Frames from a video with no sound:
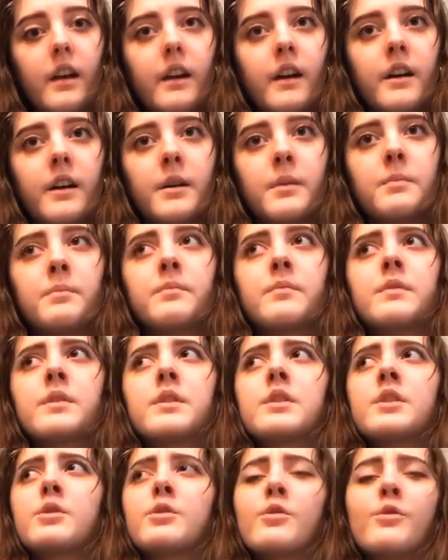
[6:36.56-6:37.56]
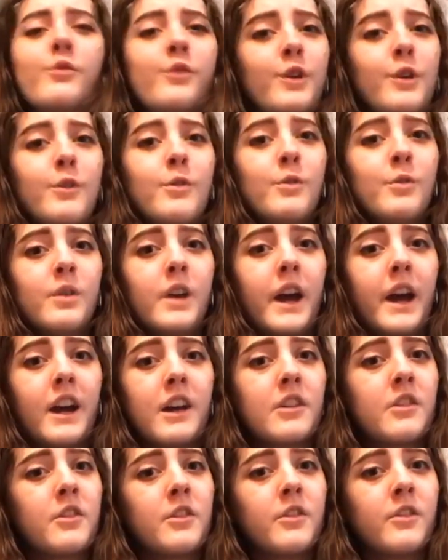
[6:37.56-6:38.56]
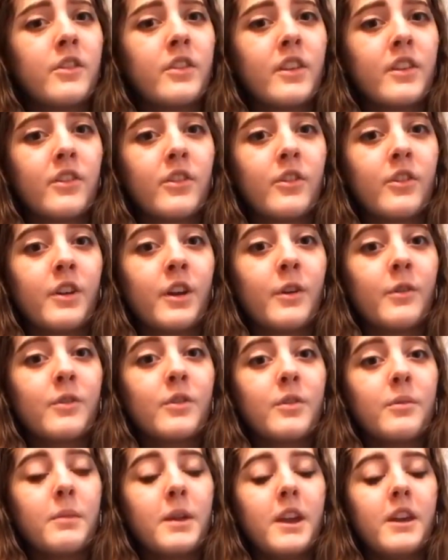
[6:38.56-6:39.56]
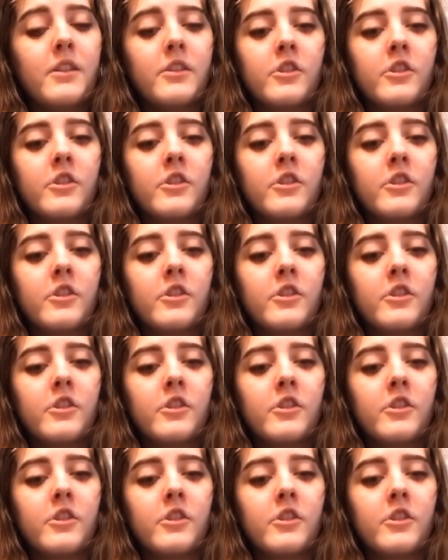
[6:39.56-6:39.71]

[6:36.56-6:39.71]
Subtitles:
There were a few actors that stood out to me,